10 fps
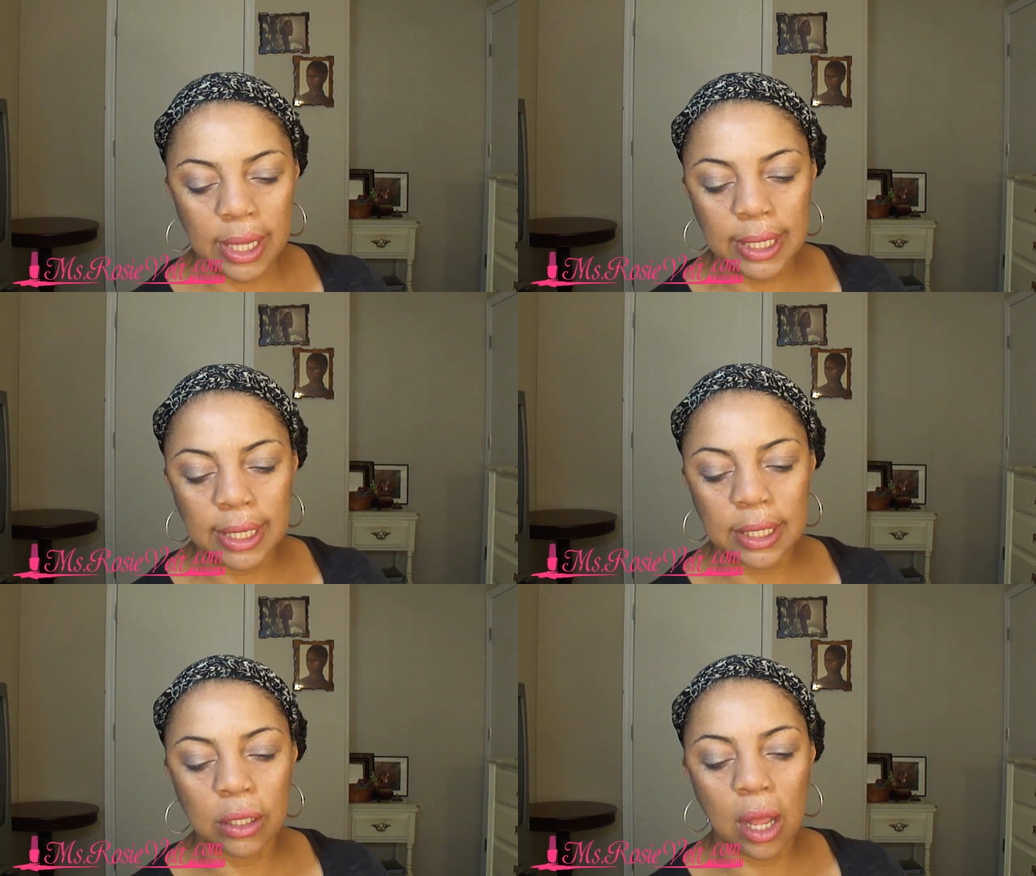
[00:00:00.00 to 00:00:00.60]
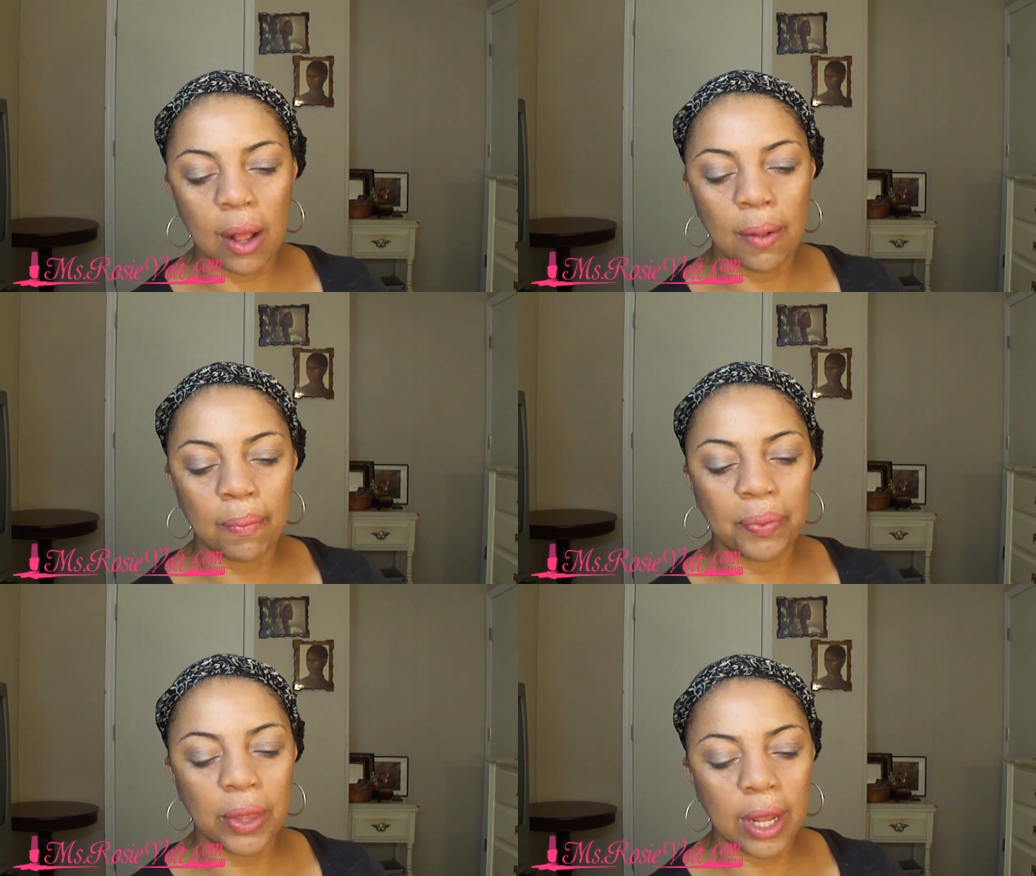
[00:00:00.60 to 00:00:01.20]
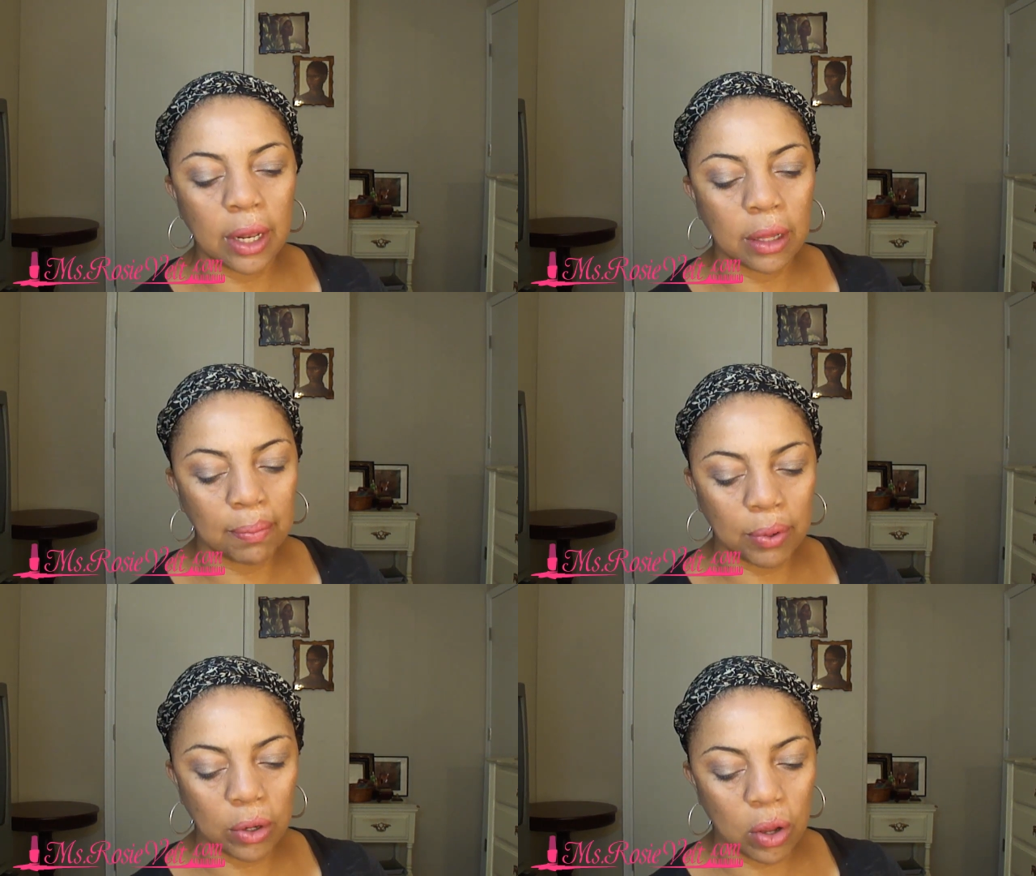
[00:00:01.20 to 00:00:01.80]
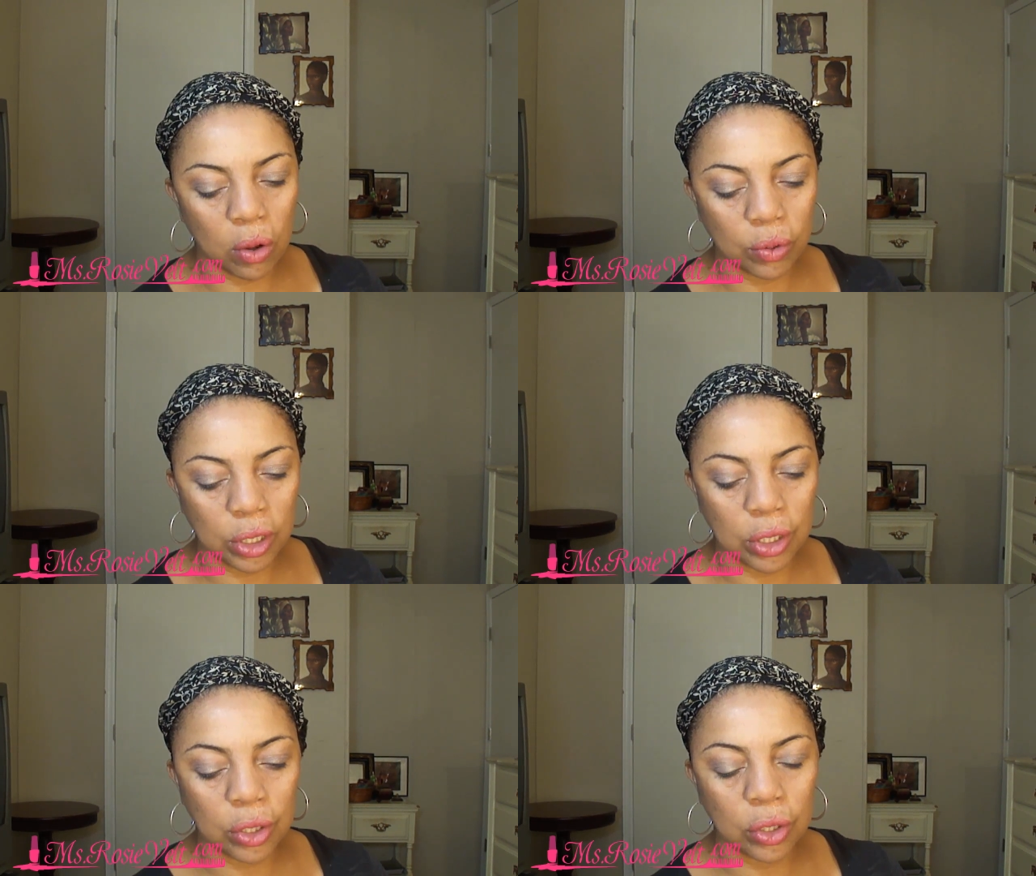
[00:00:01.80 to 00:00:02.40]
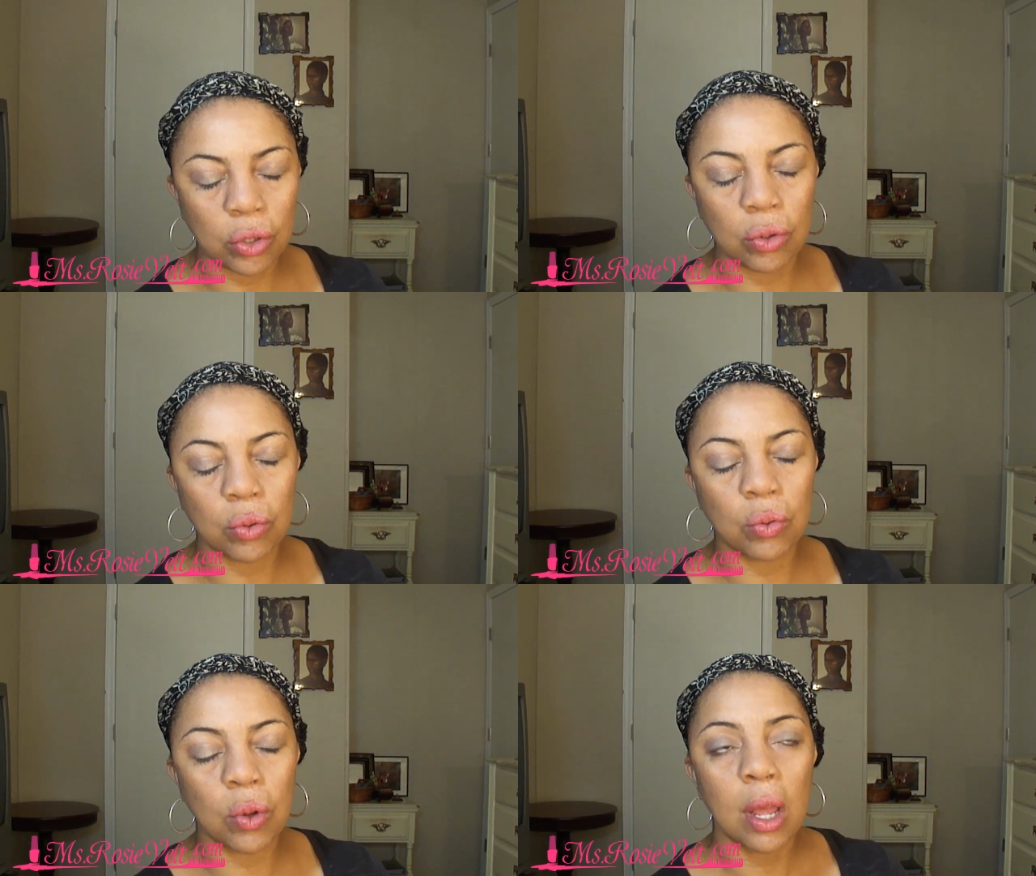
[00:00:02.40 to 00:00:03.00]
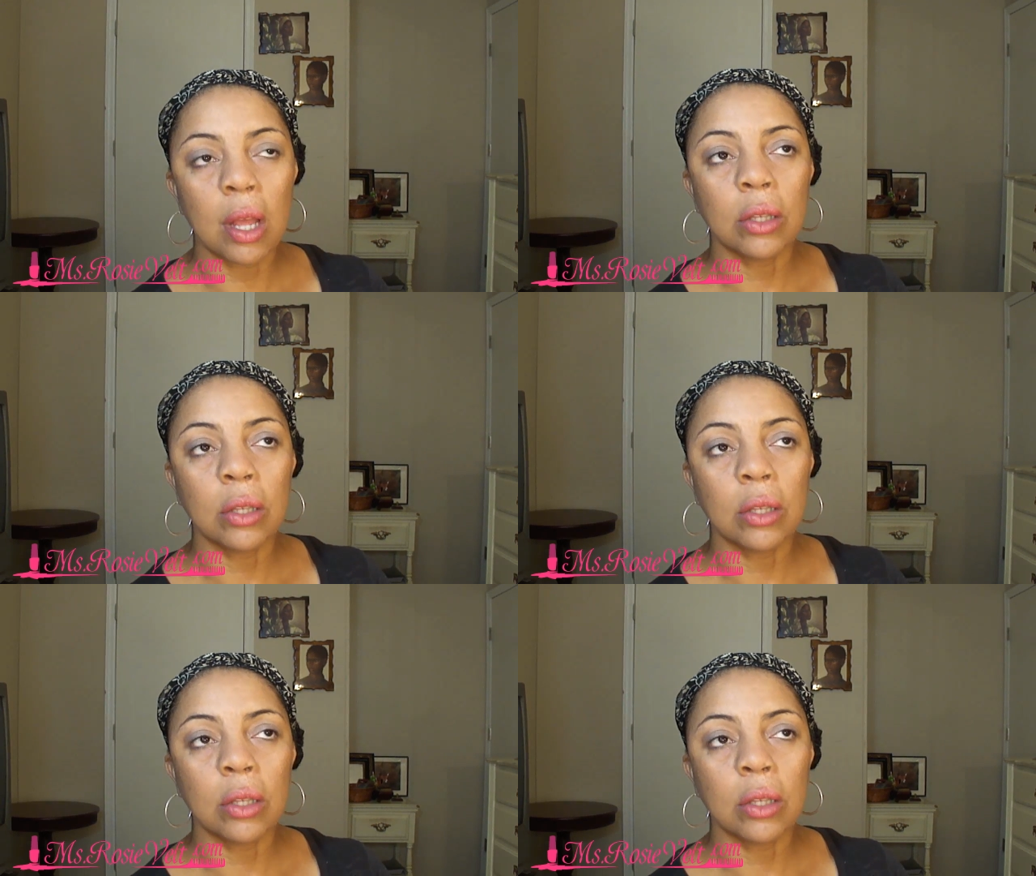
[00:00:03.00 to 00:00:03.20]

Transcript: And then the book goes into